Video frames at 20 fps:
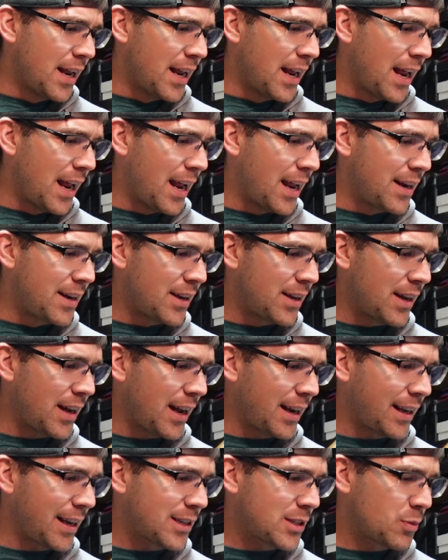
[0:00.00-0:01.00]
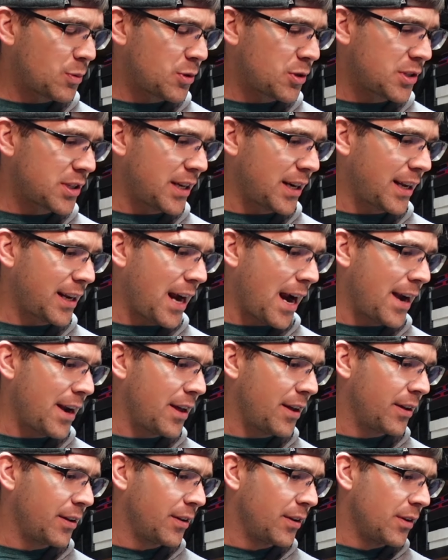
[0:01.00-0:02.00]
And I guess we're just going to kind
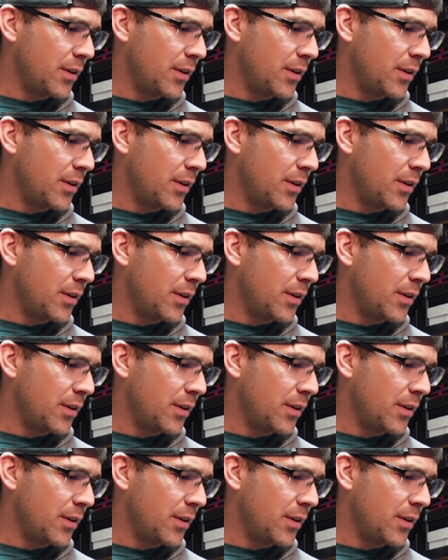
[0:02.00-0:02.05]
of